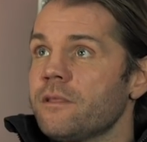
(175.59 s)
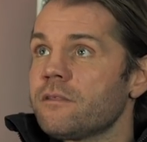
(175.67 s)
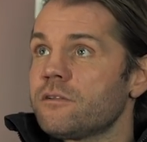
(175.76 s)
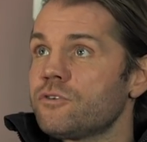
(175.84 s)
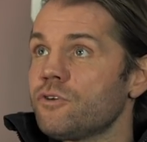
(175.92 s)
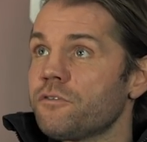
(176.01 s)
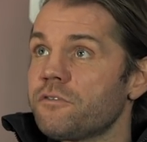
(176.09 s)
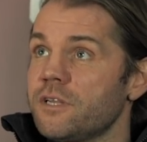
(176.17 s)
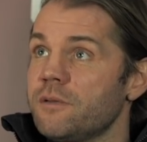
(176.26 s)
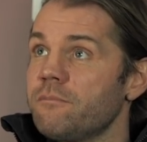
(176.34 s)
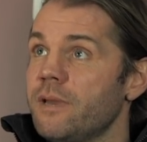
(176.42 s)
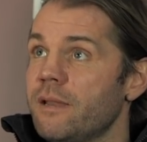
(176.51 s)
the 2 or
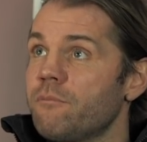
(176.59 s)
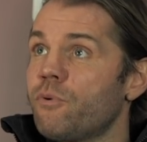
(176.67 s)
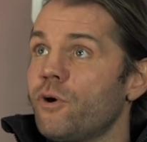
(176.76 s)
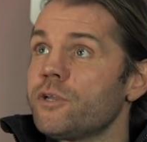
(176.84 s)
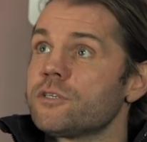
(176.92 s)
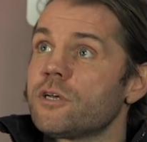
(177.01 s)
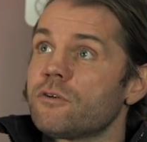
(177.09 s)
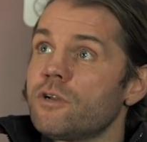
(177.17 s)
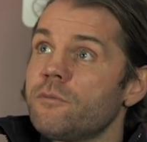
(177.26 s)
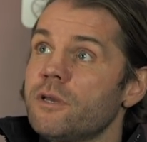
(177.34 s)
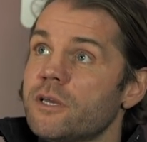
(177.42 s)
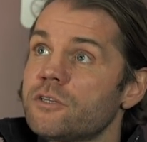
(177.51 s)
3 main points that are going
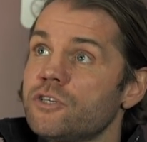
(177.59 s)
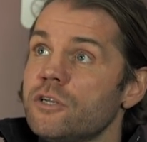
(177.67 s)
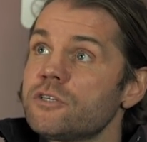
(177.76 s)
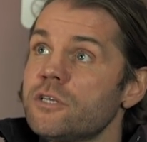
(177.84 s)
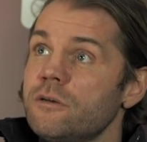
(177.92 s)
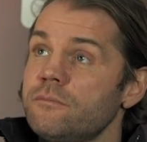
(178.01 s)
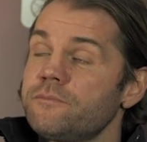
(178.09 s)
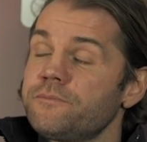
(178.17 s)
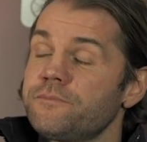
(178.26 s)
to make a change to it.